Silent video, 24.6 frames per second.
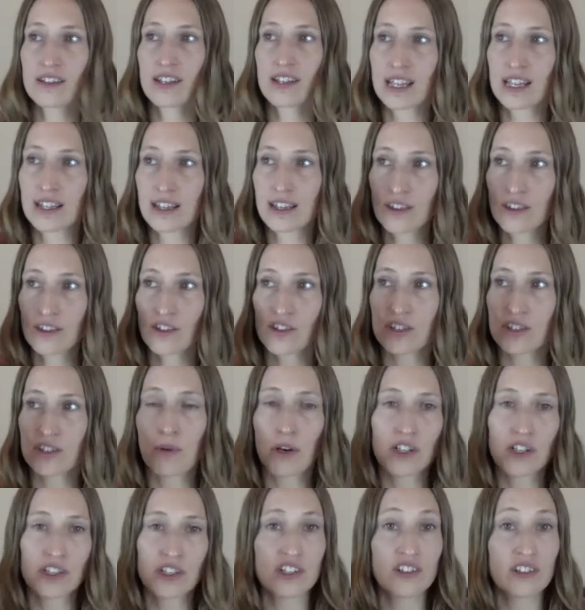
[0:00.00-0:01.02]
Like there's the
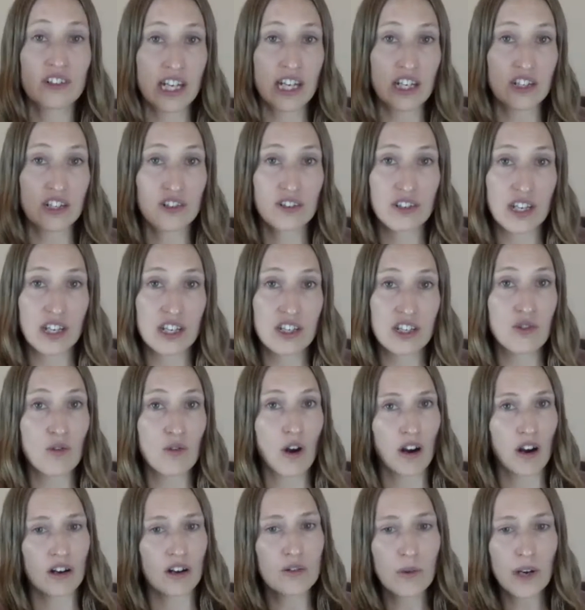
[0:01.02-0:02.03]
parts of your nature that you
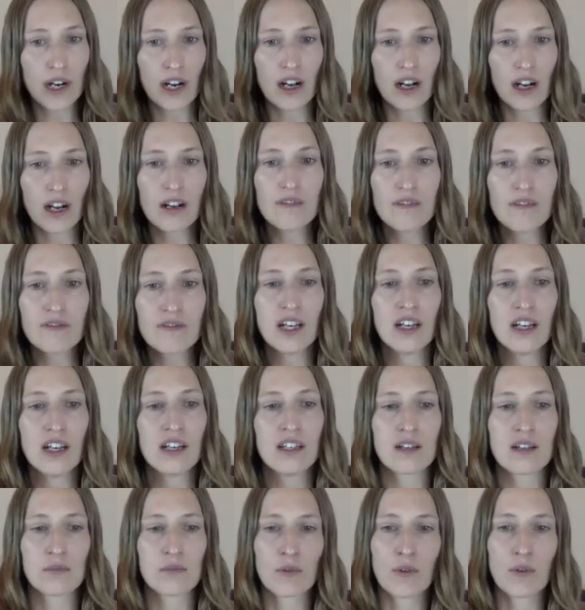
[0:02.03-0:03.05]
are aware of,
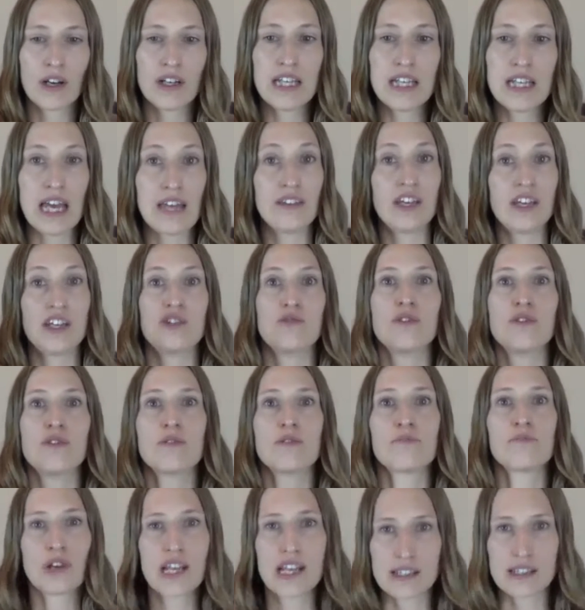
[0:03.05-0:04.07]
number 1, and that you
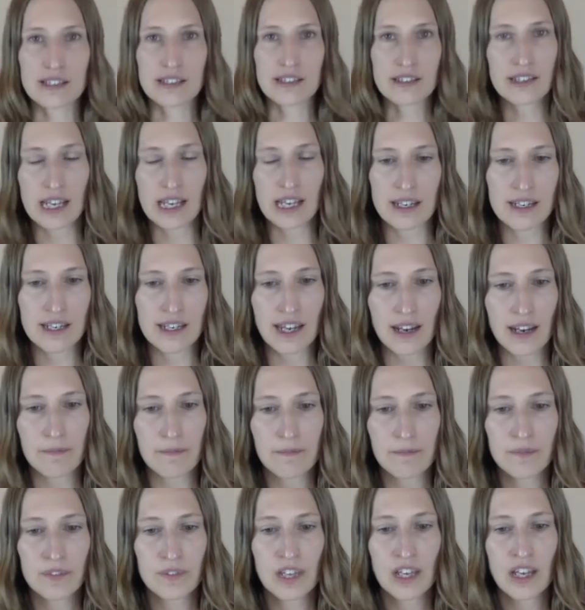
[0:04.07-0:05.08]
embrace day to day.
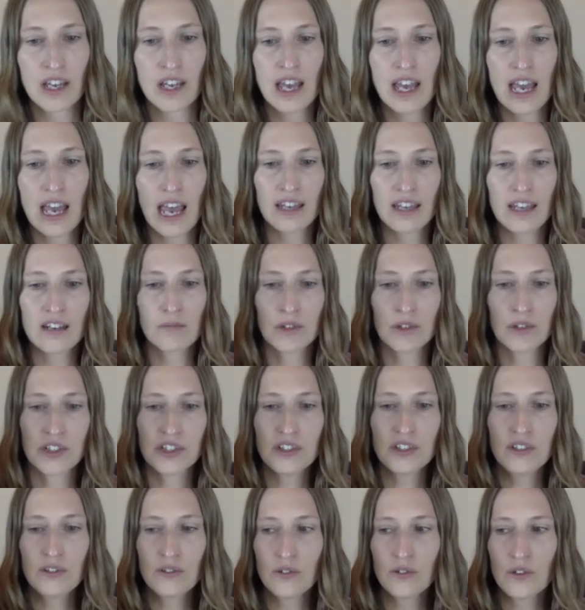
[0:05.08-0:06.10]
And number
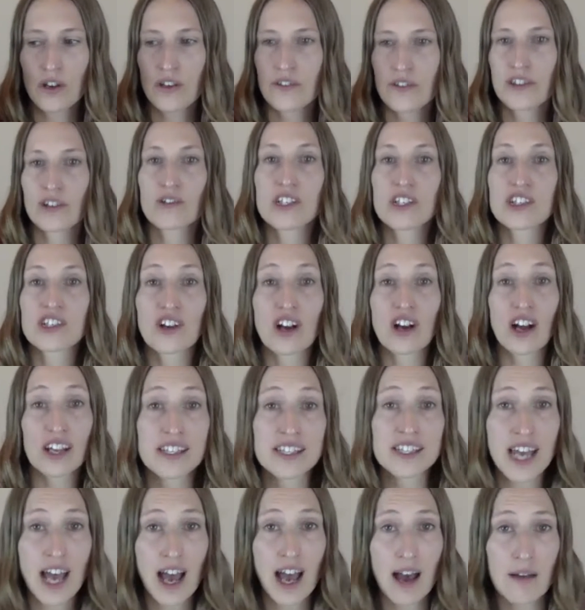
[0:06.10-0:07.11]
2, there is your
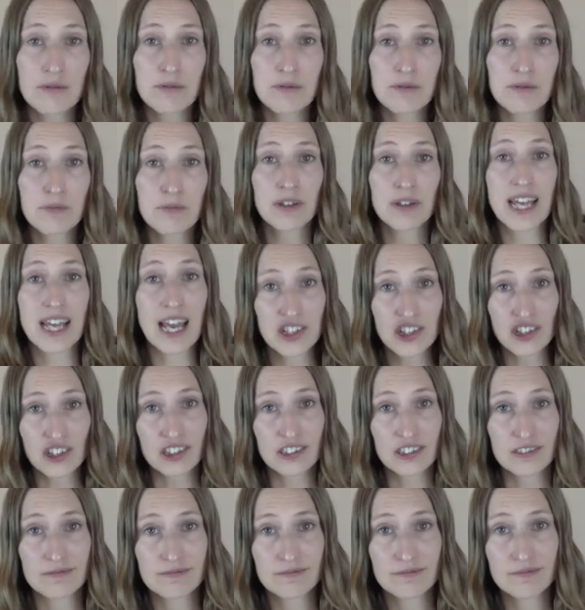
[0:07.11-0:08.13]
untapped
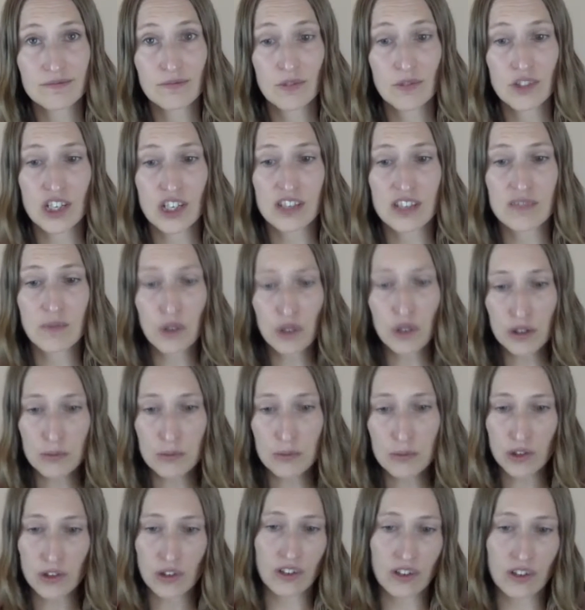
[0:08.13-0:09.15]
potential, which I spoke
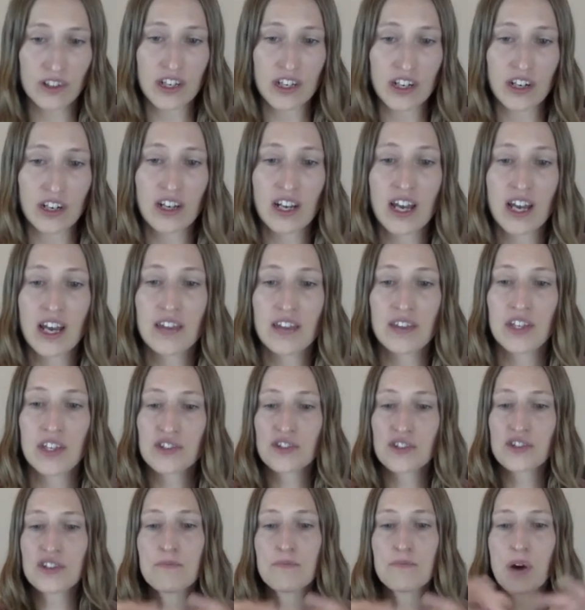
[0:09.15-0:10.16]
about earlier. These
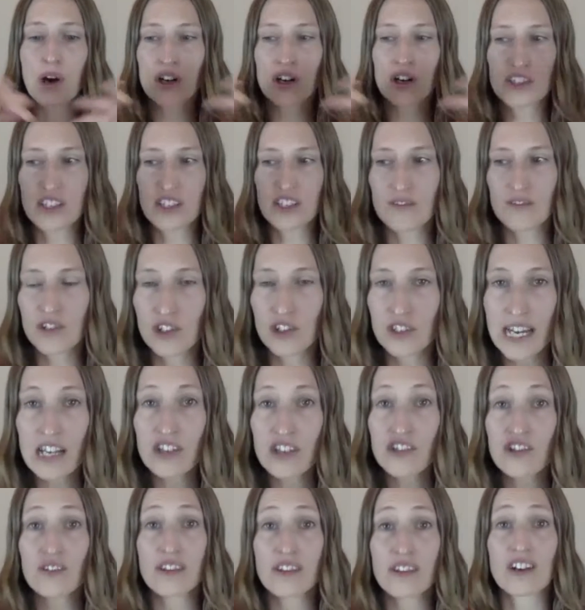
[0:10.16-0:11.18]
are the parts of your
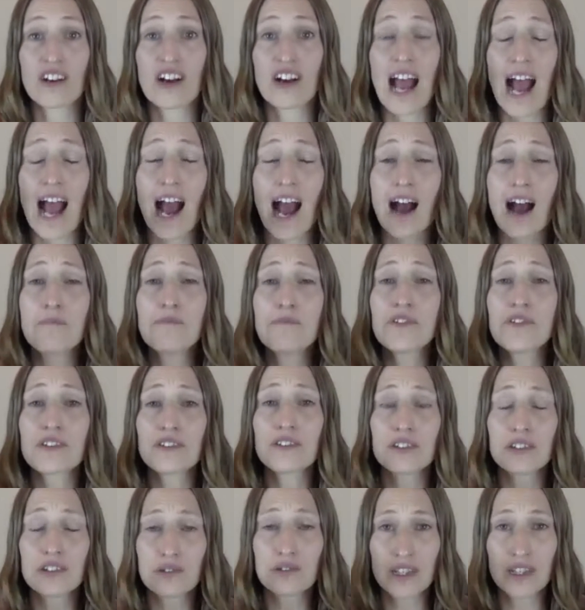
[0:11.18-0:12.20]
nature that are
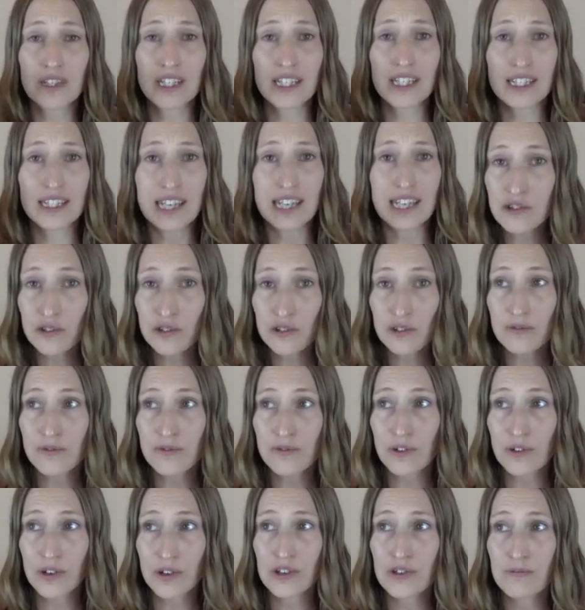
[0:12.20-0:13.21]
absolutely natural
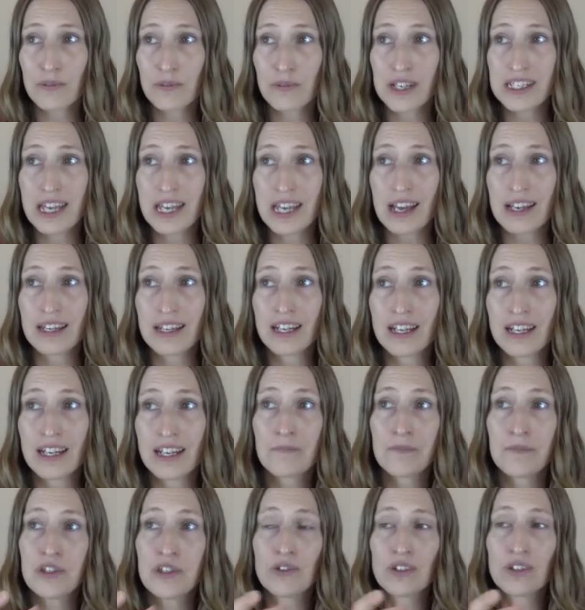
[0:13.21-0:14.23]
for you, but yet
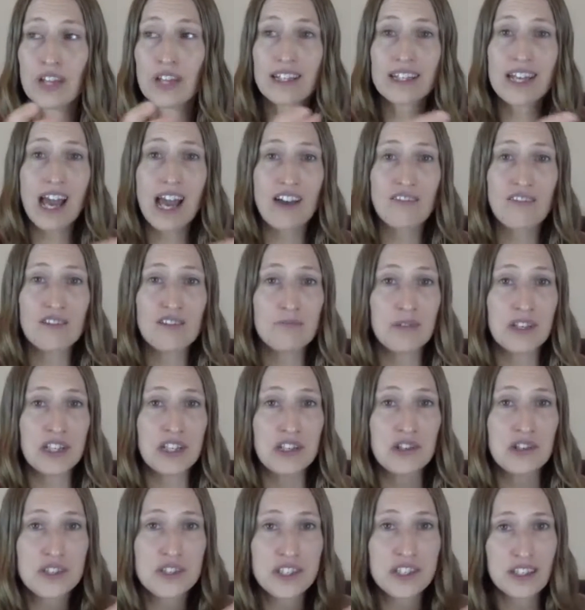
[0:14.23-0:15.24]
you likely haven't been
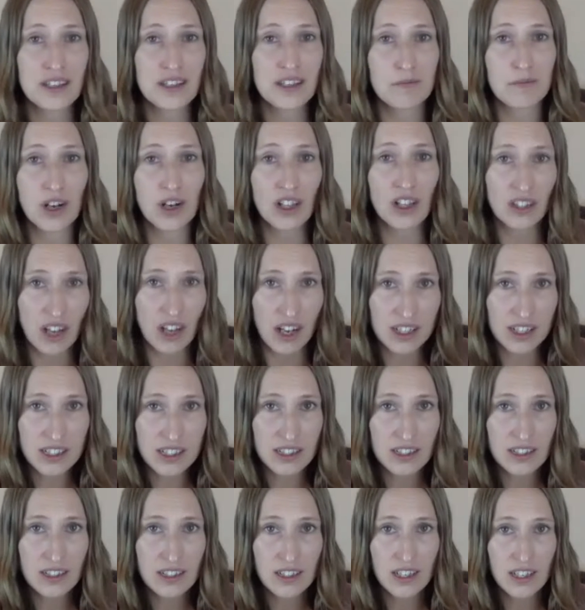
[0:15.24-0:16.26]
using them a lot,
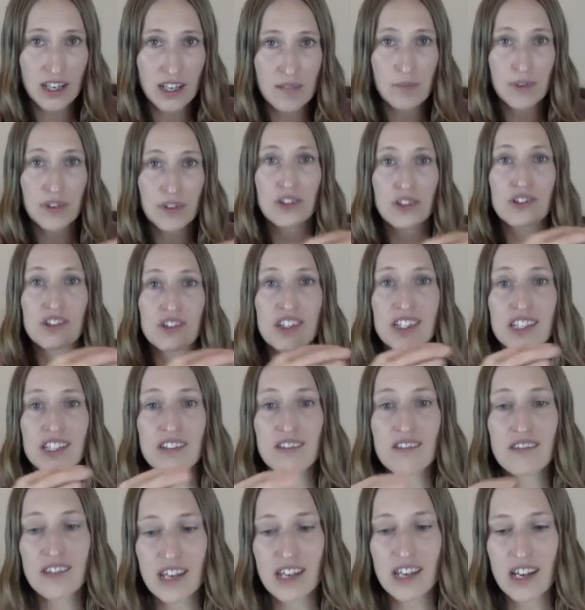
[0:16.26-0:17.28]
but they're
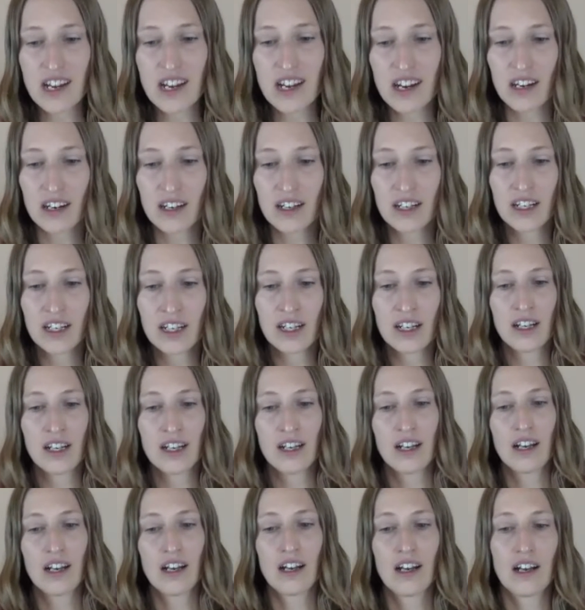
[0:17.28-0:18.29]
still there.
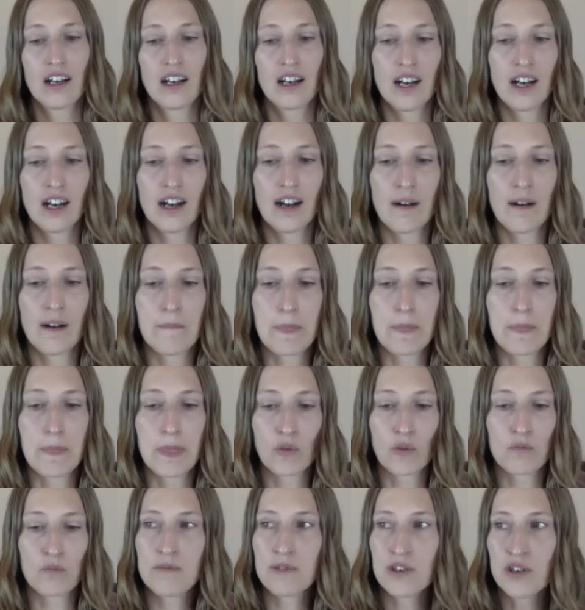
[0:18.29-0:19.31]
Or
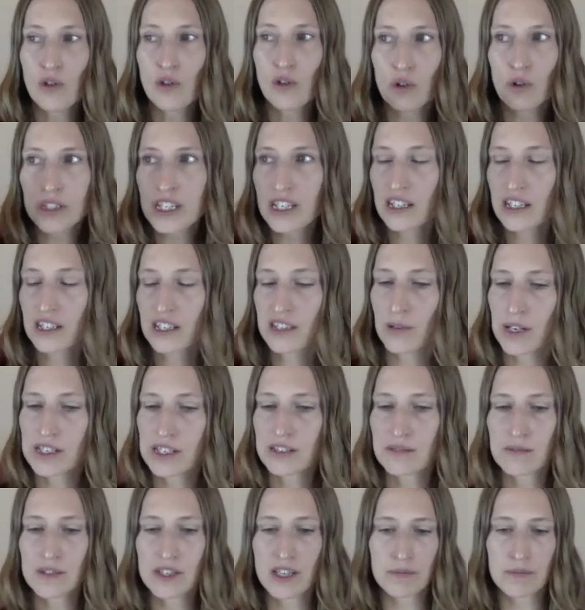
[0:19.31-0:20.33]
maybe you only express
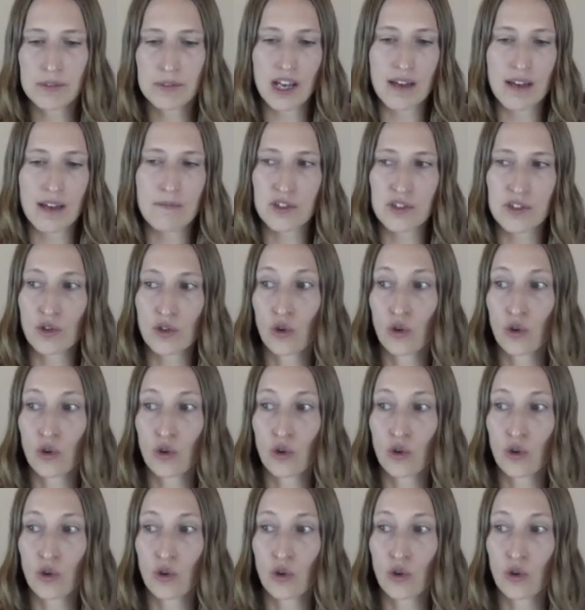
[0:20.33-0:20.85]
them sometimes.